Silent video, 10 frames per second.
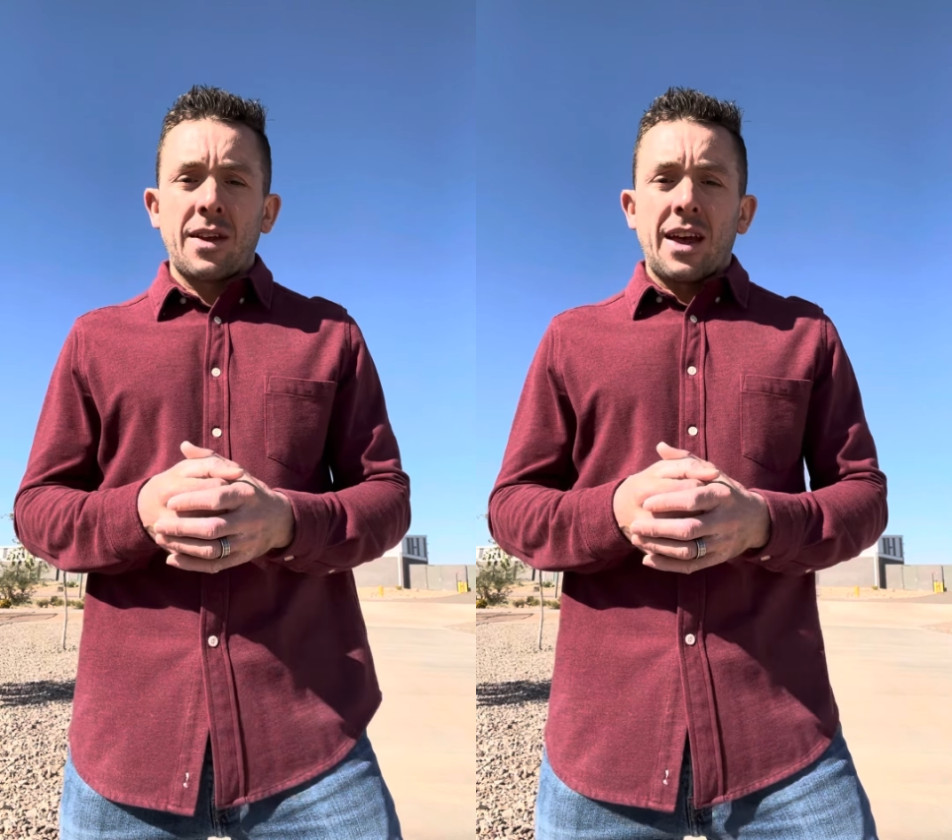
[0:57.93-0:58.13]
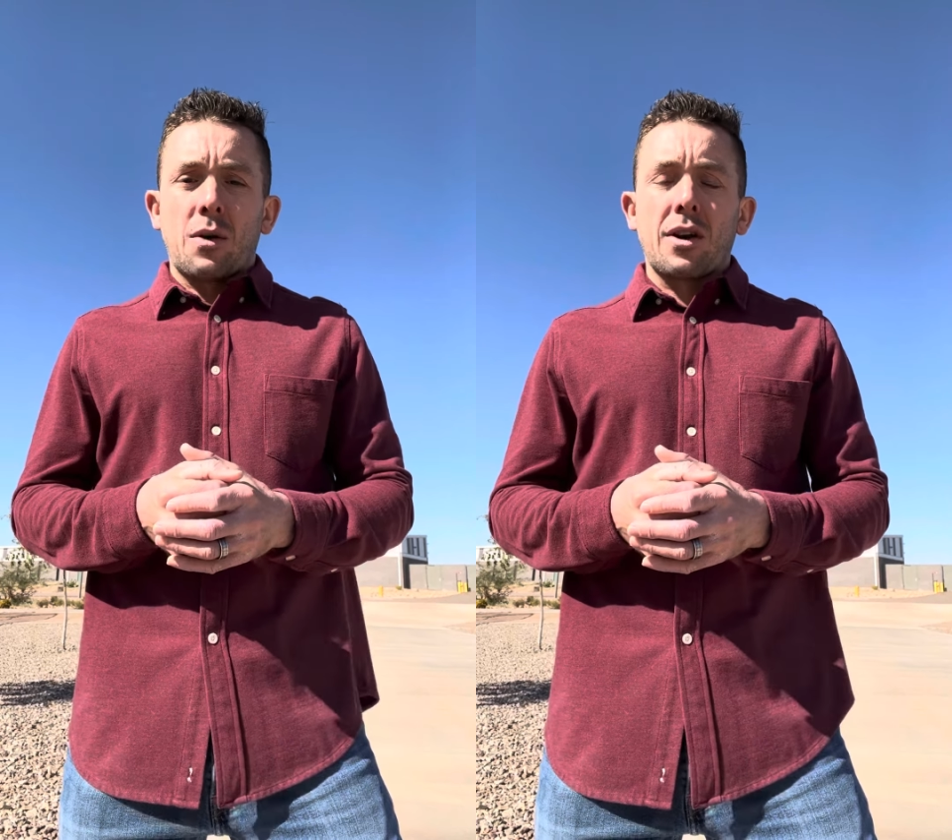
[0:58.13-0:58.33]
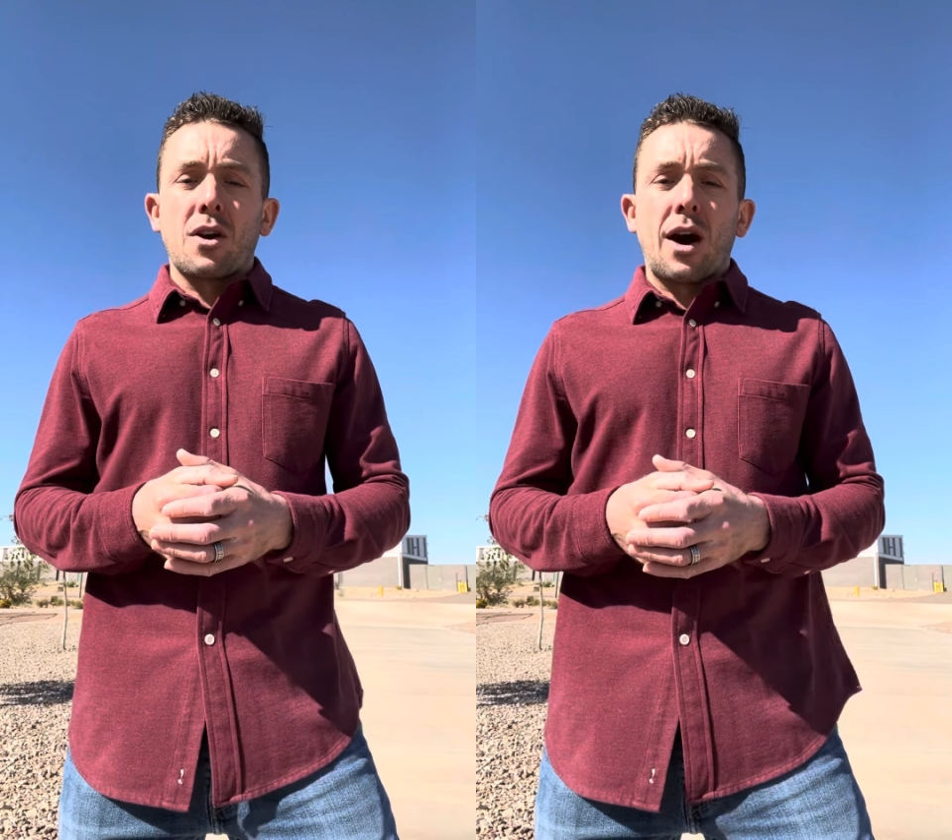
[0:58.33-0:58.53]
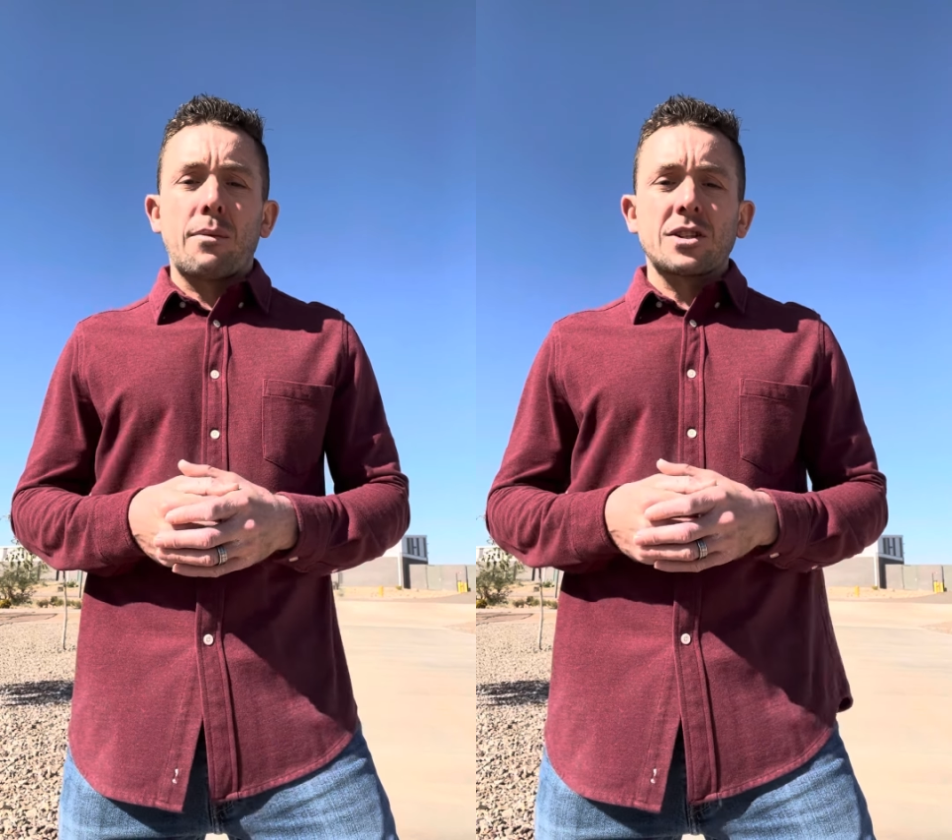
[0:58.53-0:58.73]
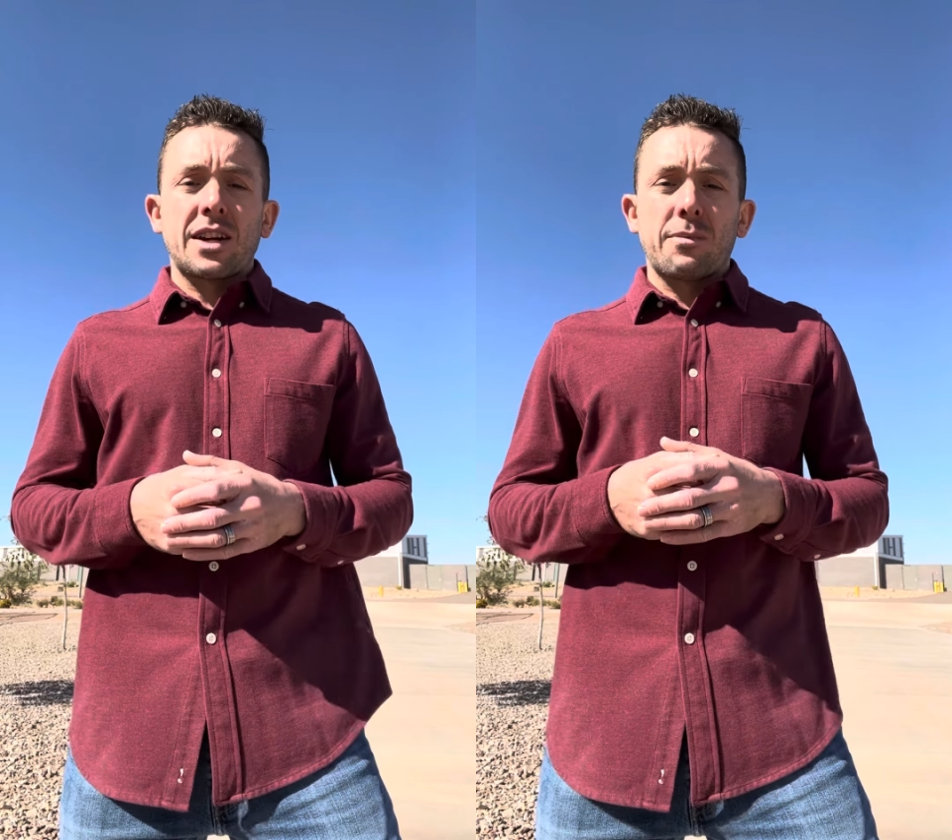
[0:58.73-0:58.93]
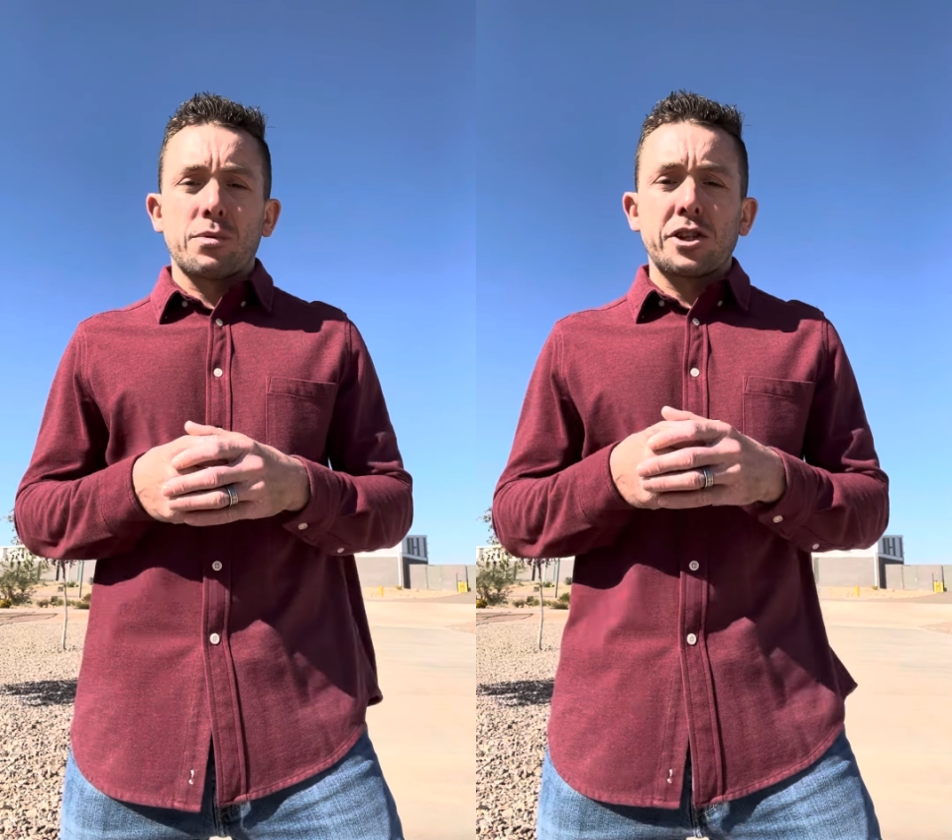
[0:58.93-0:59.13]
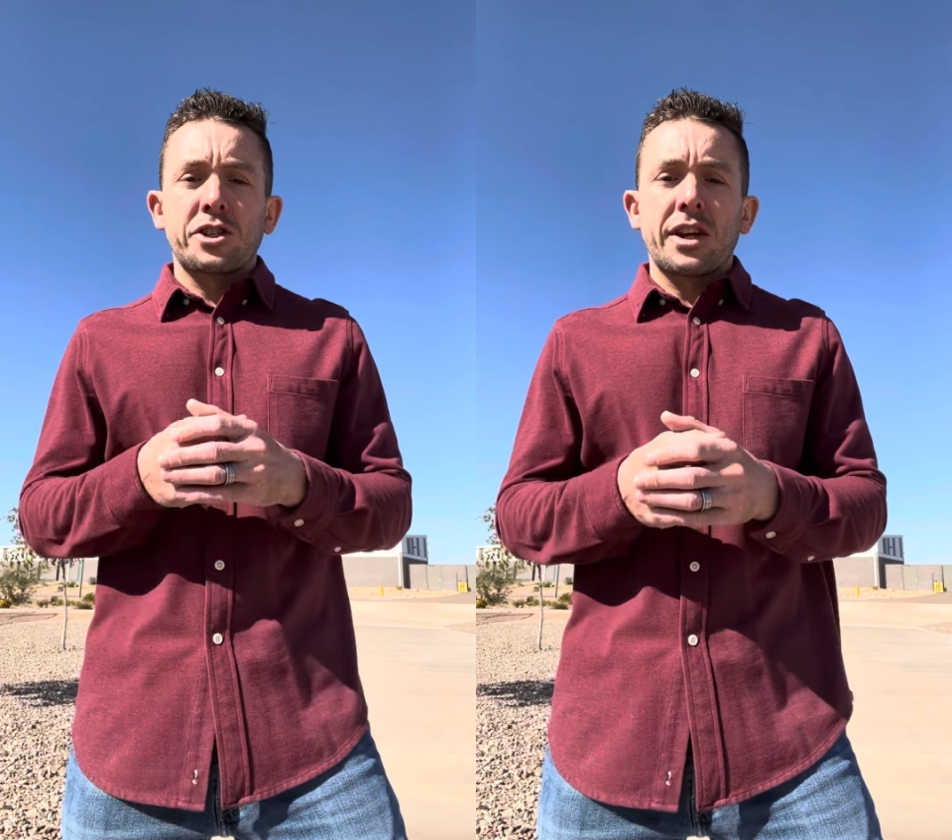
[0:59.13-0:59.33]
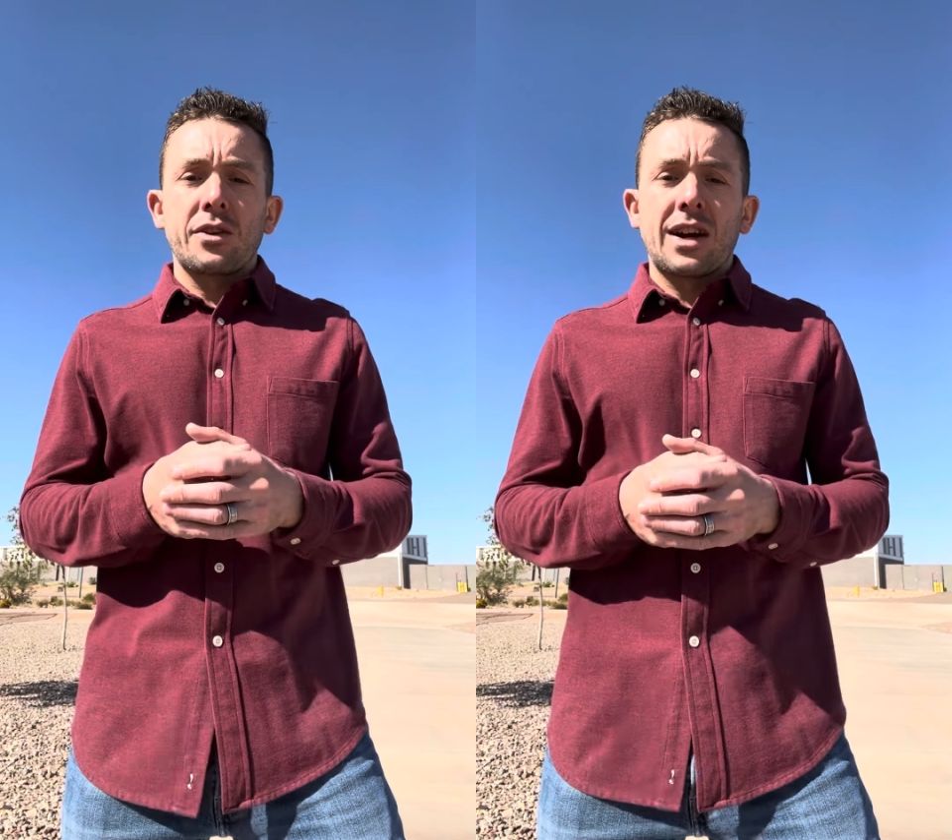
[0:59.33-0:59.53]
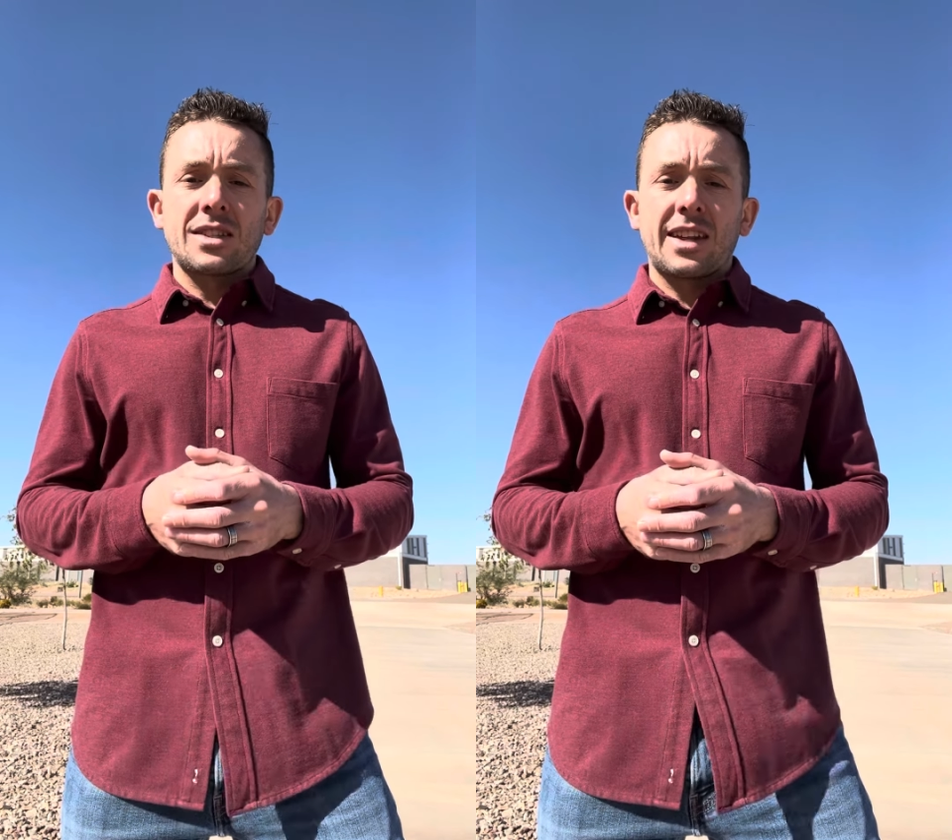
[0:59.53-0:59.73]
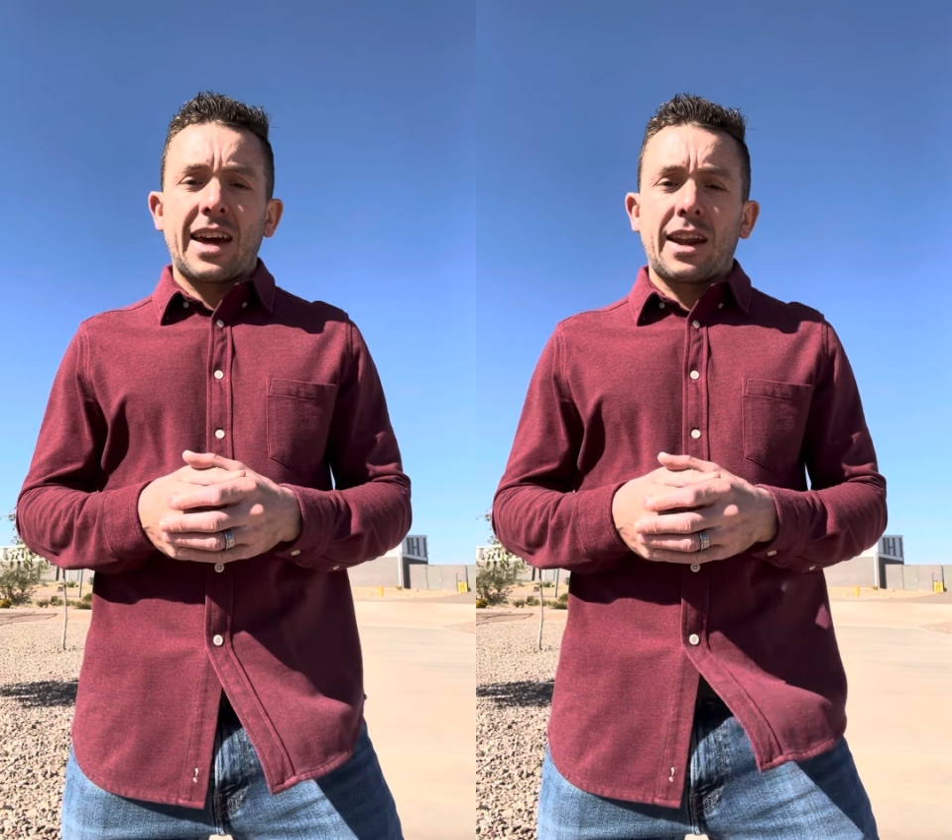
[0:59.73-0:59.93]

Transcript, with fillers: I want to know how much I appreciate you guys today.